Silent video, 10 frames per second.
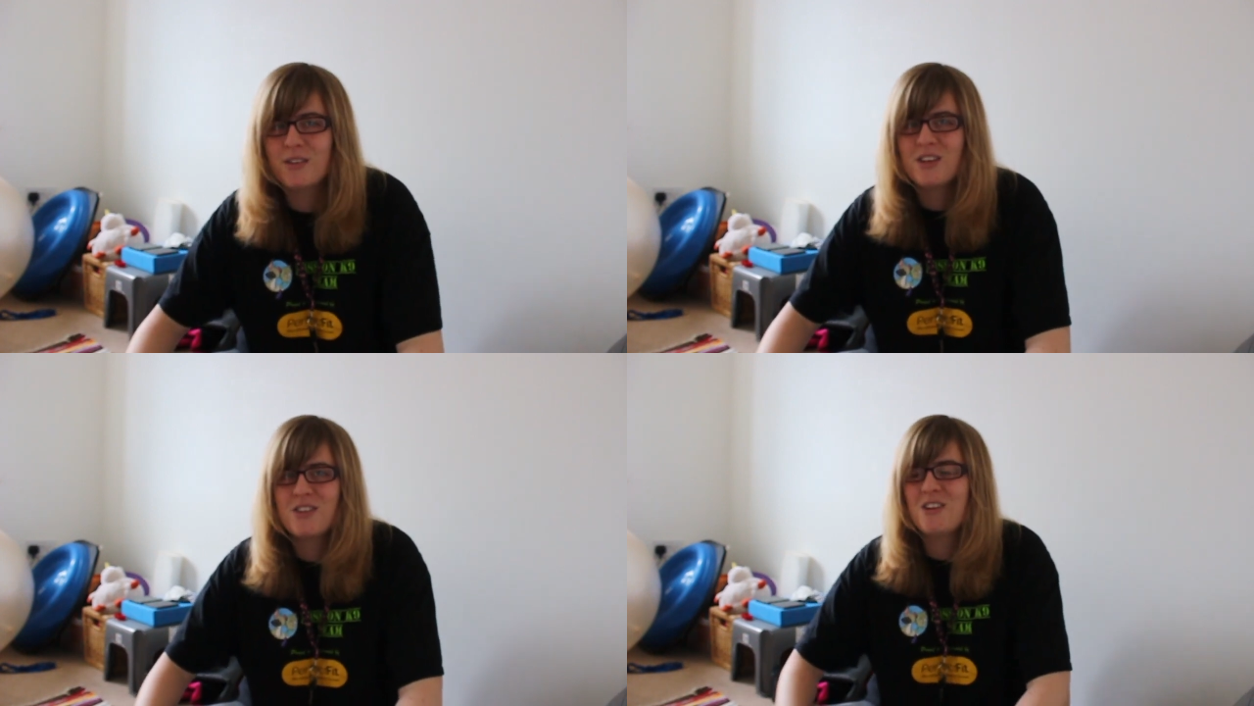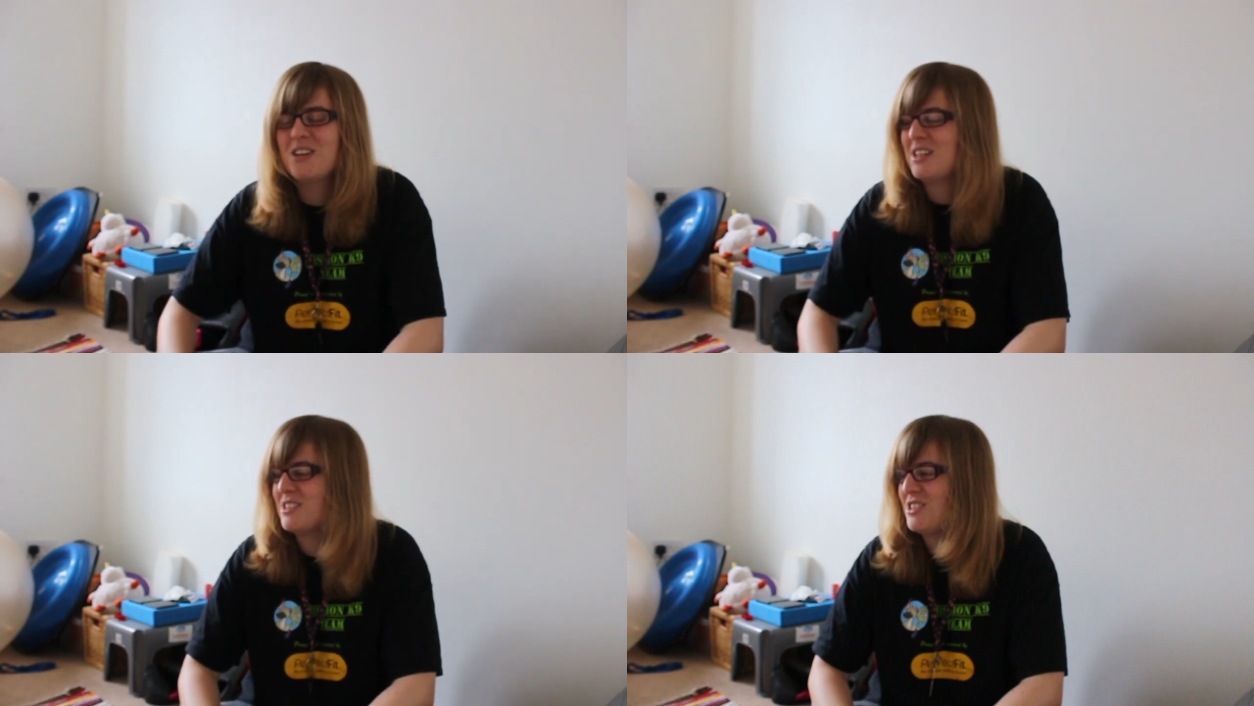They don't
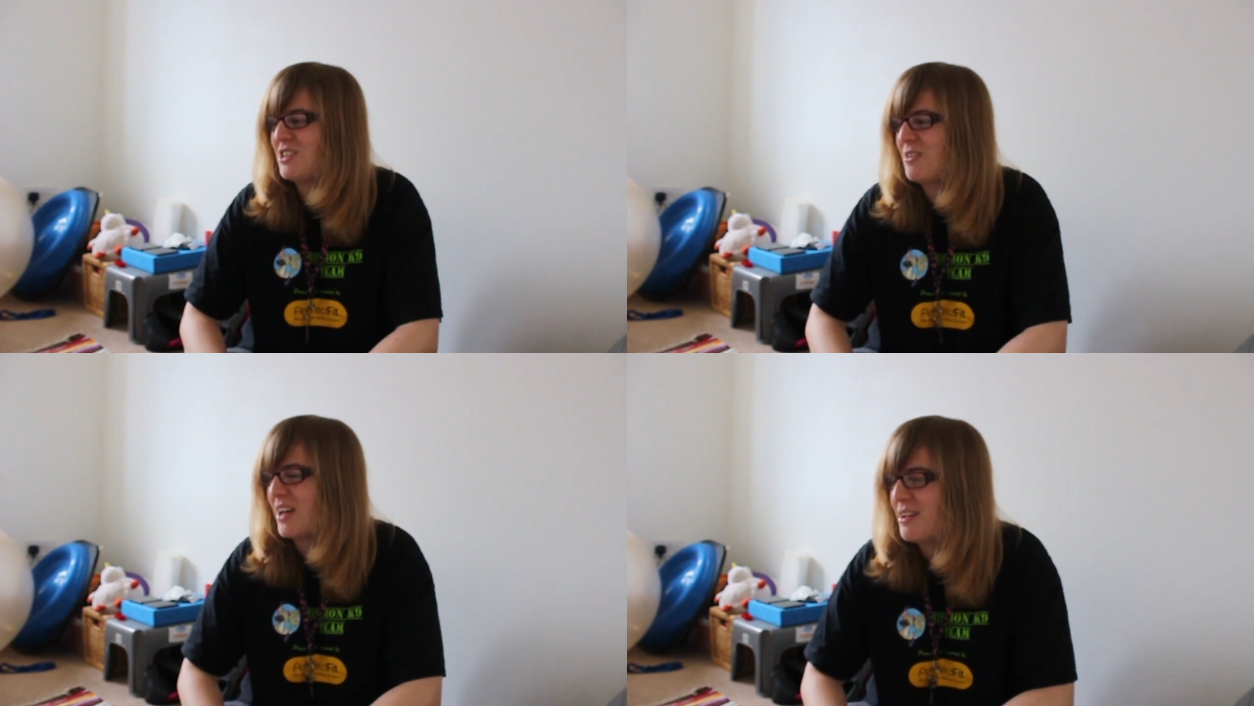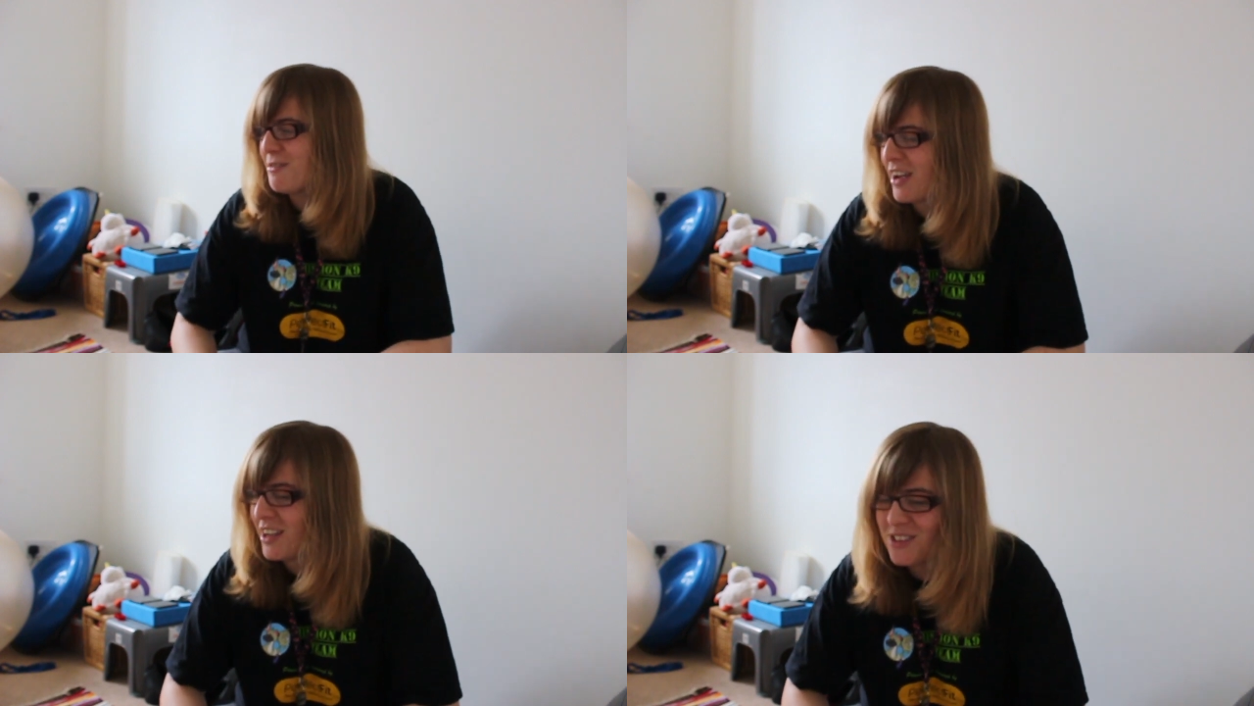need to do
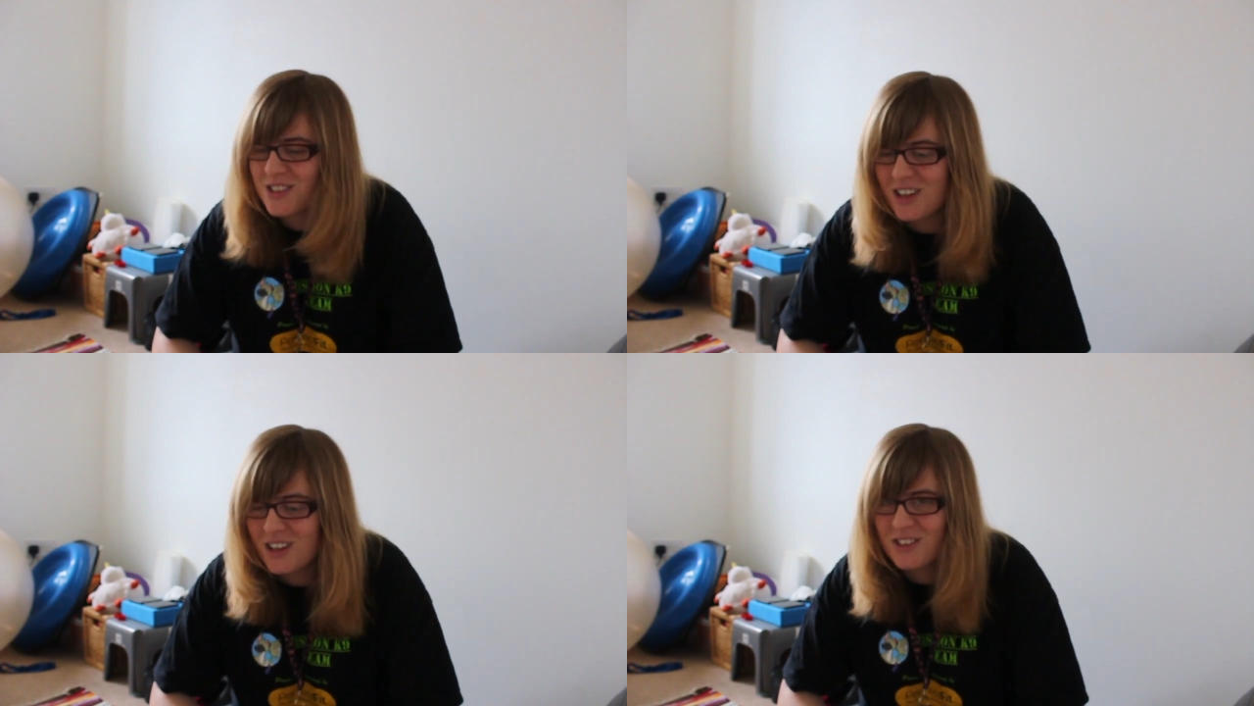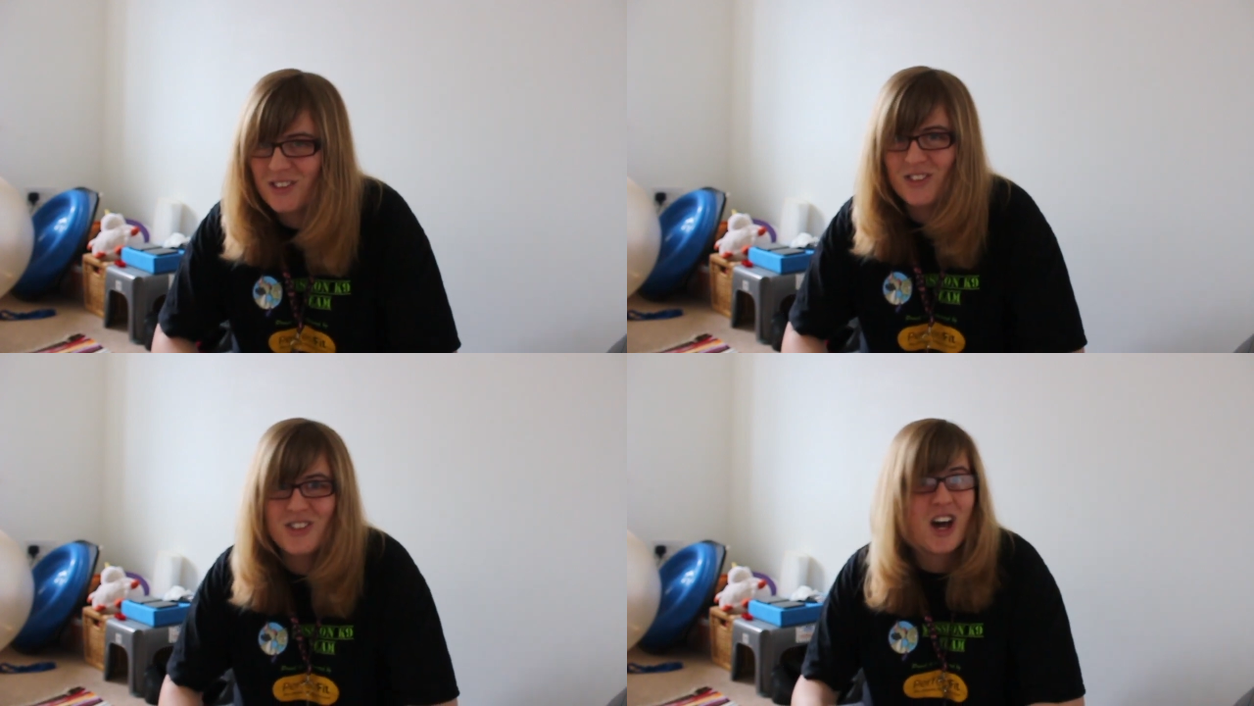anything to
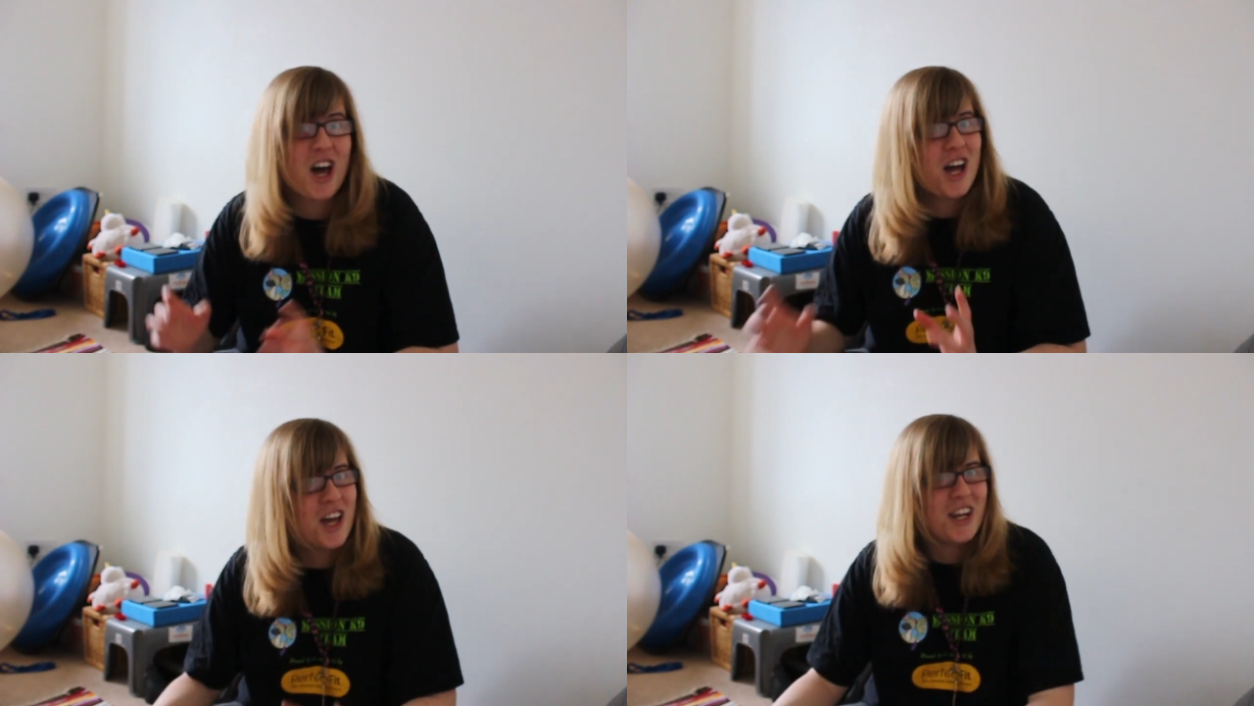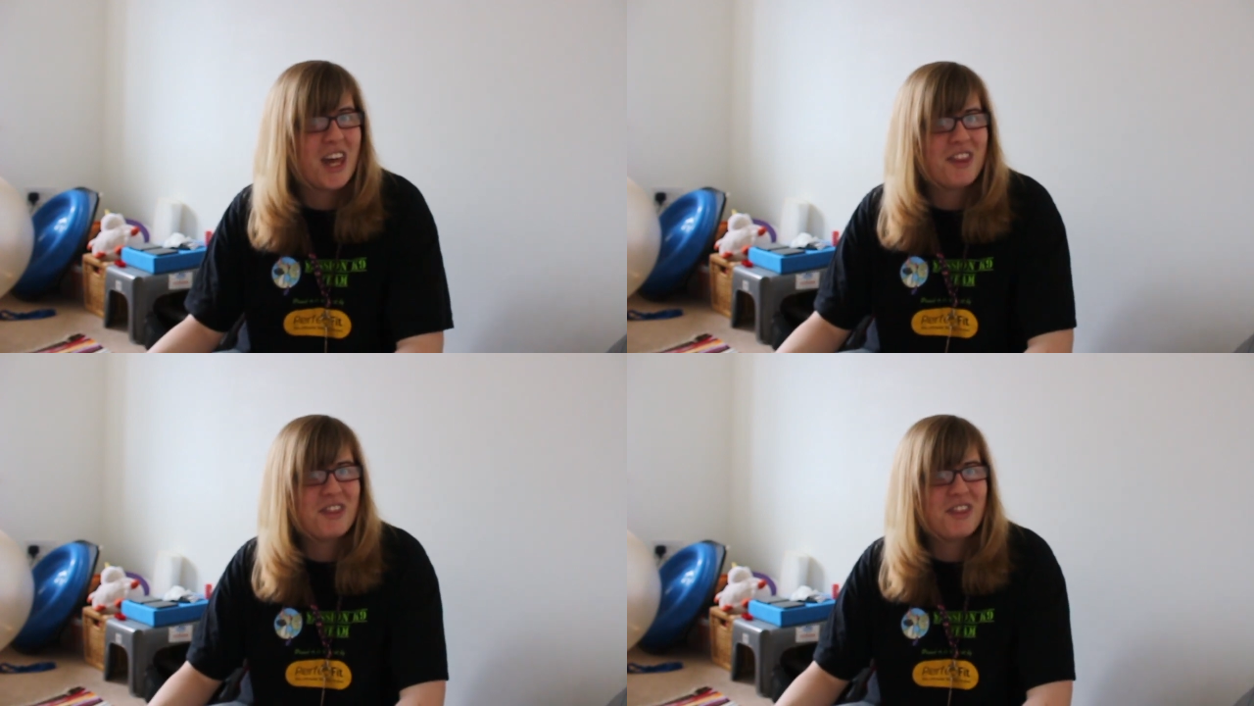earn it.